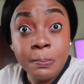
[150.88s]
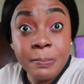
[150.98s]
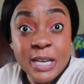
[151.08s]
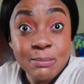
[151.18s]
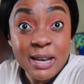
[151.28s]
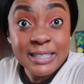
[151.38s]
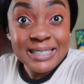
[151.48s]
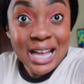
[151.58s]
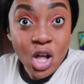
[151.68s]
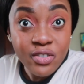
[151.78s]
Pee
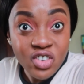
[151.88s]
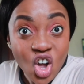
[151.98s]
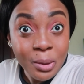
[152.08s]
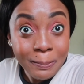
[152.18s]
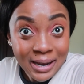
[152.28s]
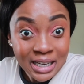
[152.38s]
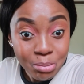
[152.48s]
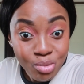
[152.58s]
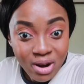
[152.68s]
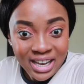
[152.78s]
myself on bed
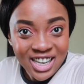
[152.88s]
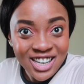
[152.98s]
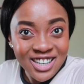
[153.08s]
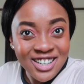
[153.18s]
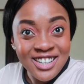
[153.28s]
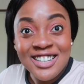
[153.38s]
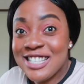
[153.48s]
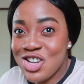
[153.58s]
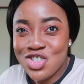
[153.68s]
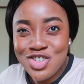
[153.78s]
prank.
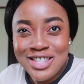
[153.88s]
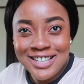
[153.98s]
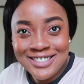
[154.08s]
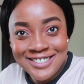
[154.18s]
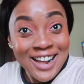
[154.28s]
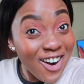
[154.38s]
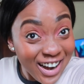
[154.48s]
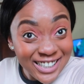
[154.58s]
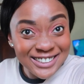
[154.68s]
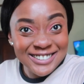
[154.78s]
Let's go do this.
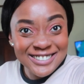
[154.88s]
Alright.